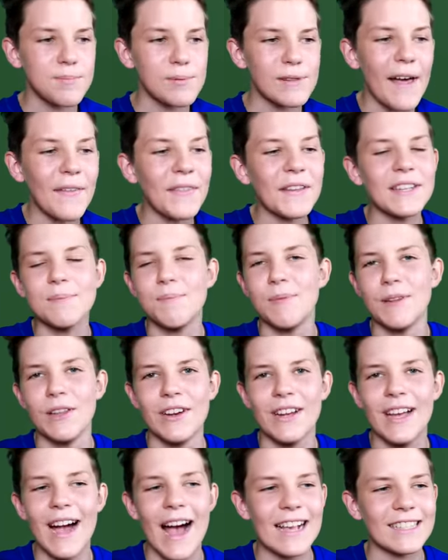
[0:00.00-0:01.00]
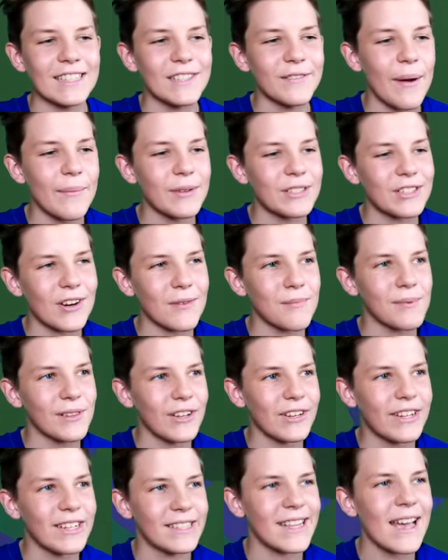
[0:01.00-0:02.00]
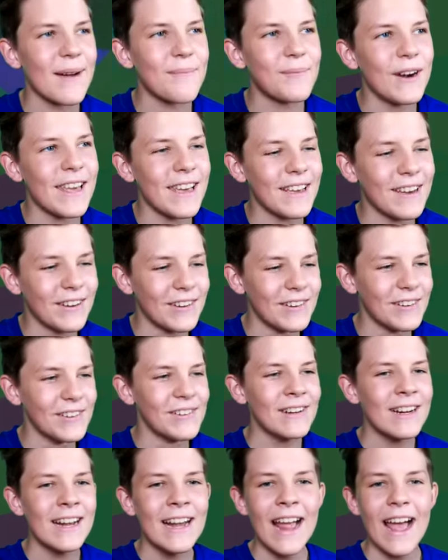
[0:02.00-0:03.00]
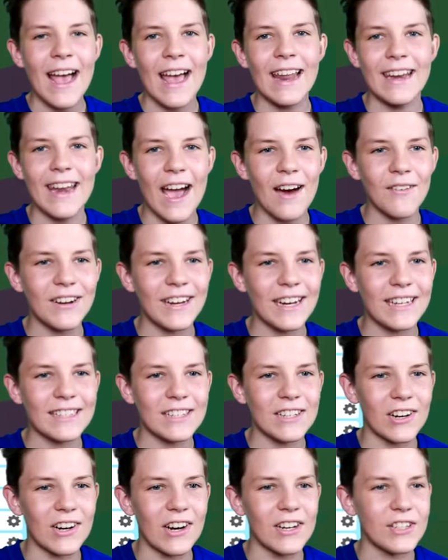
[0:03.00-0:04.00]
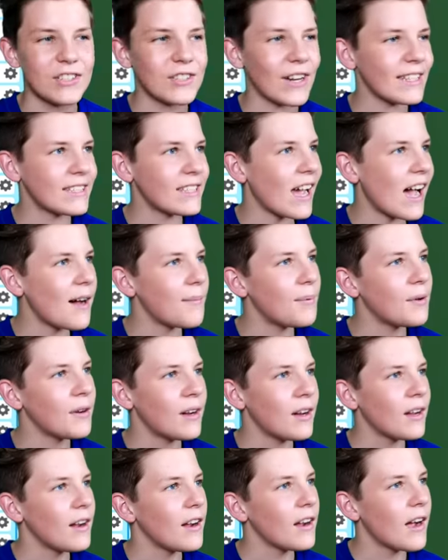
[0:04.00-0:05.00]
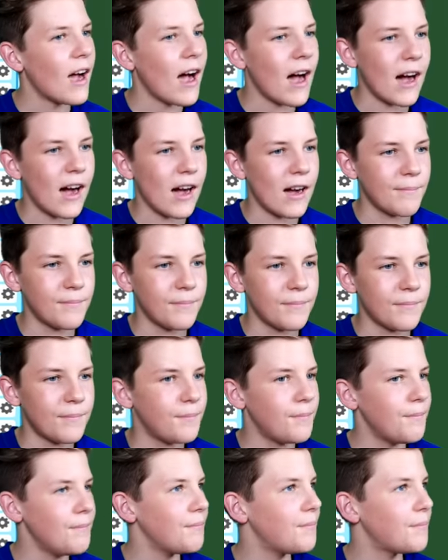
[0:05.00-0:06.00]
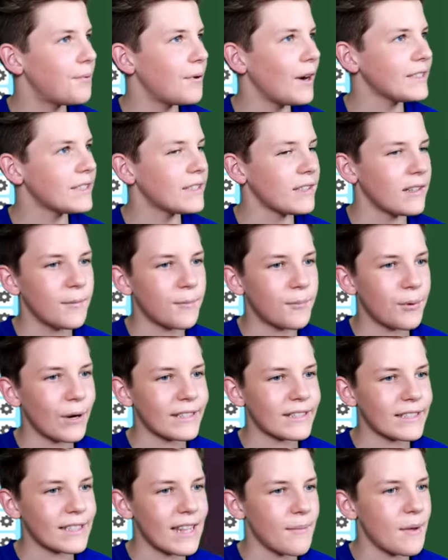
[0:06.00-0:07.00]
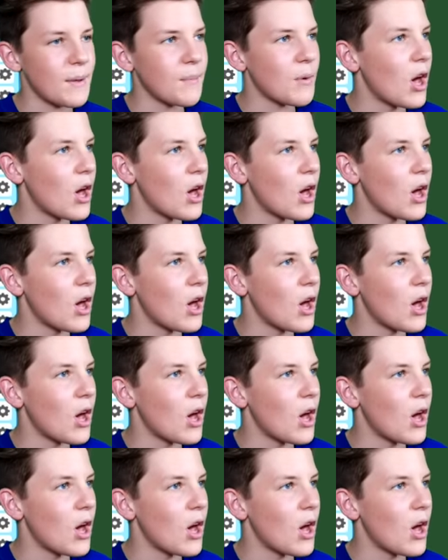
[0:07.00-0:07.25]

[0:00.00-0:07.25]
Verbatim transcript: Let's pull out this balloon, guys, the rubber dog balloon, because they're pretty cool. And now we need to go dress up, uh, Pretzel Army